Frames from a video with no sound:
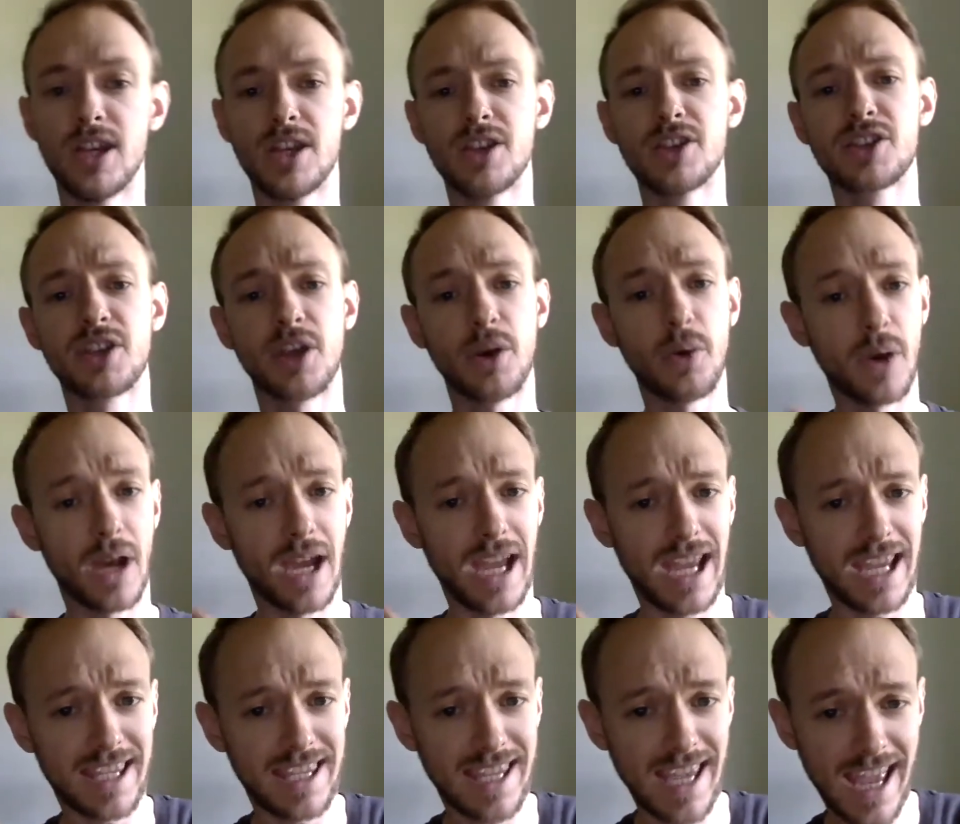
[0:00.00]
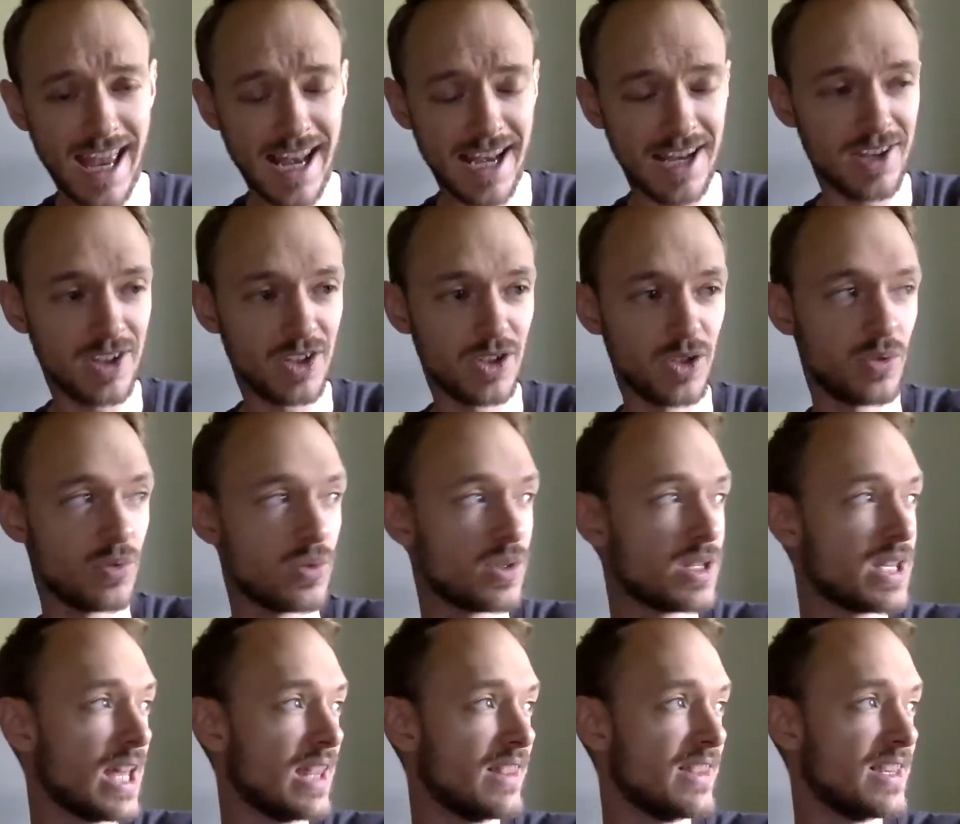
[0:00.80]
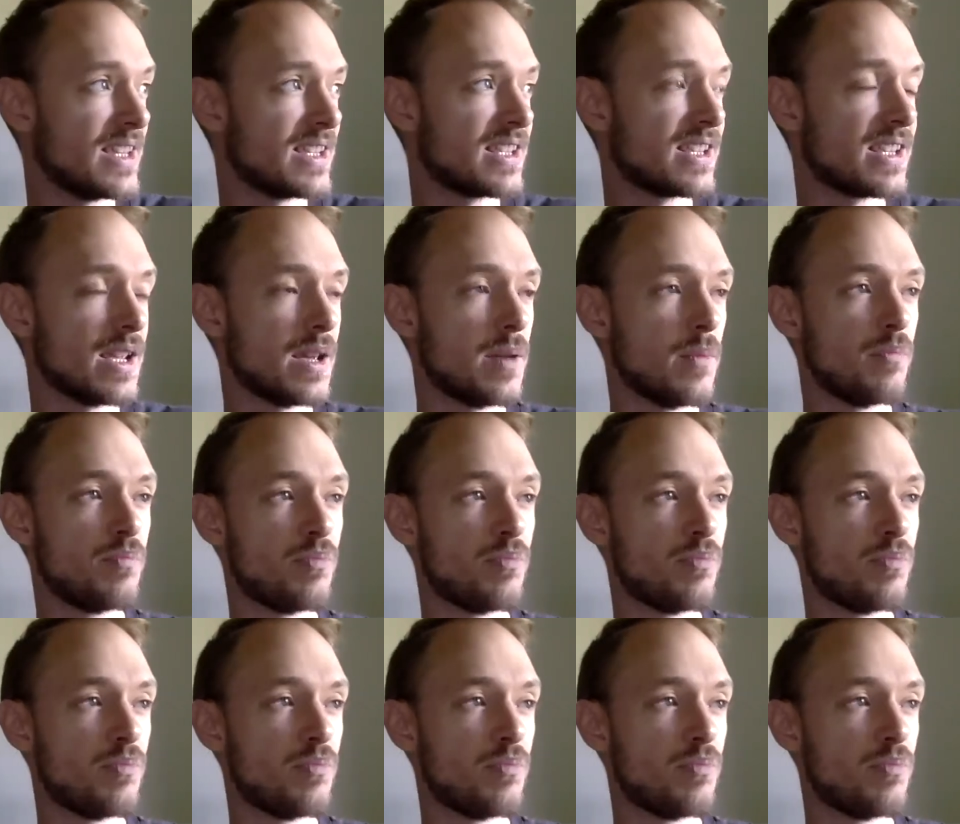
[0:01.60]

So again, you get this